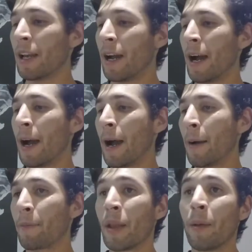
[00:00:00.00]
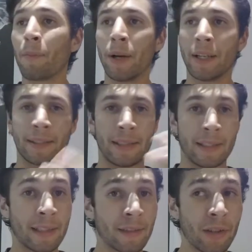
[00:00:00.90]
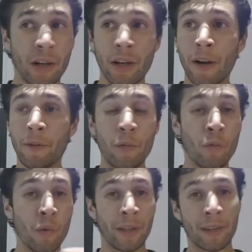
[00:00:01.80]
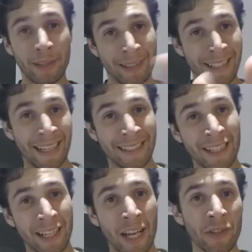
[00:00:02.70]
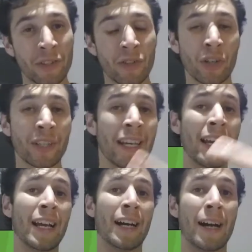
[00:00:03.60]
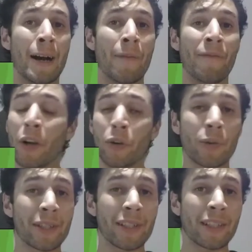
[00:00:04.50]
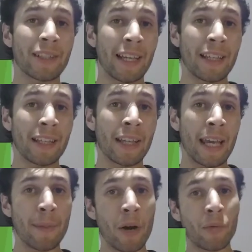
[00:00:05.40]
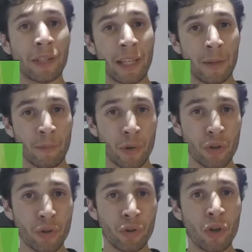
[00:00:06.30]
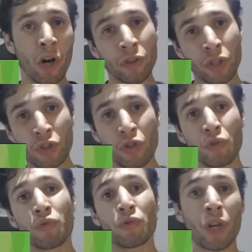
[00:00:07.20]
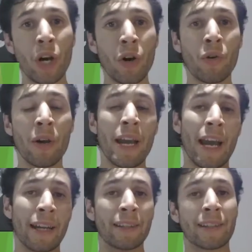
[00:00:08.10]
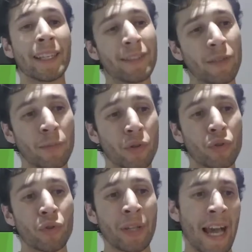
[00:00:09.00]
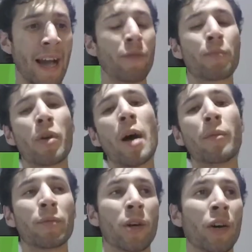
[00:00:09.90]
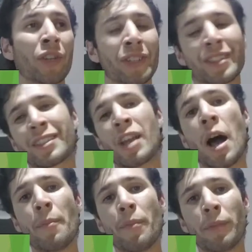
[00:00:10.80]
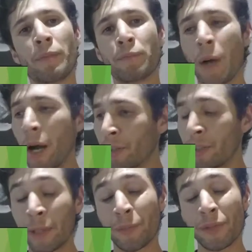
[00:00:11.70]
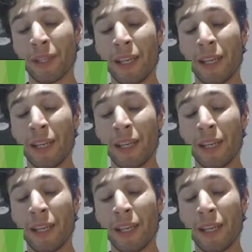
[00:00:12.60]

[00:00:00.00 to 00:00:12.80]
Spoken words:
But let's start off with the idea how this started. Very recently, Nike came out with a commercial called the Choose Go, and in this commercial they have a problem called the stop apocalypse,